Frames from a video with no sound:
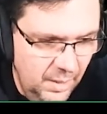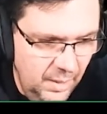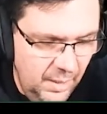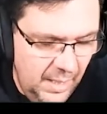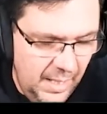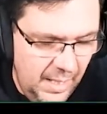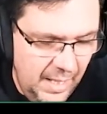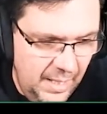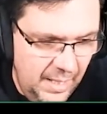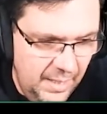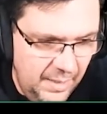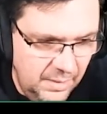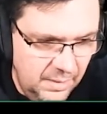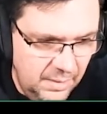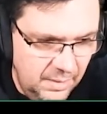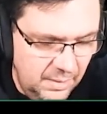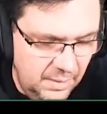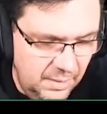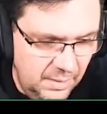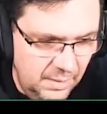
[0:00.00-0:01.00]
and
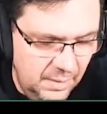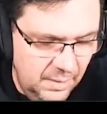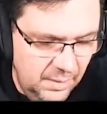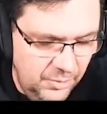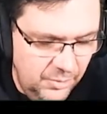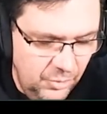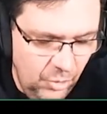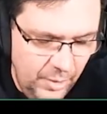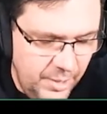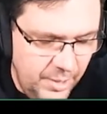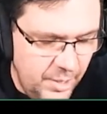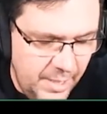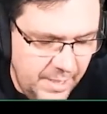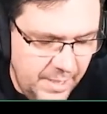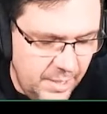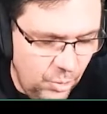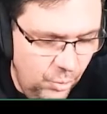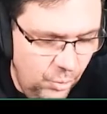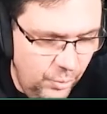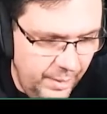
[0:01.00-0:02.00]
not in
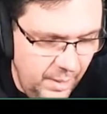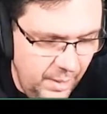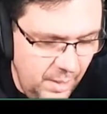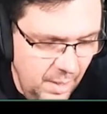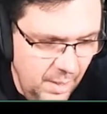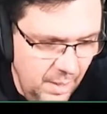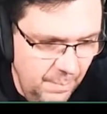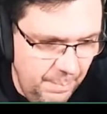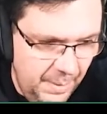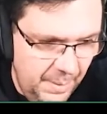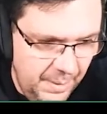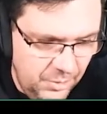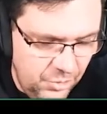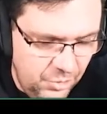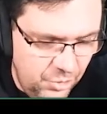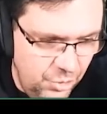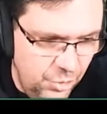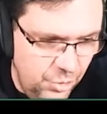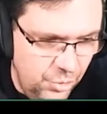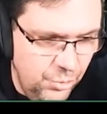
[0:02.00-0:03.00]
any order, but it's
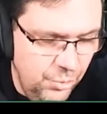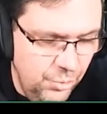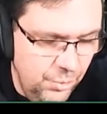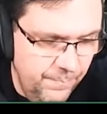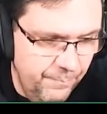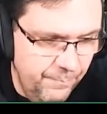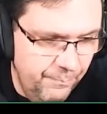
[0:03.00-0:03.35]
you,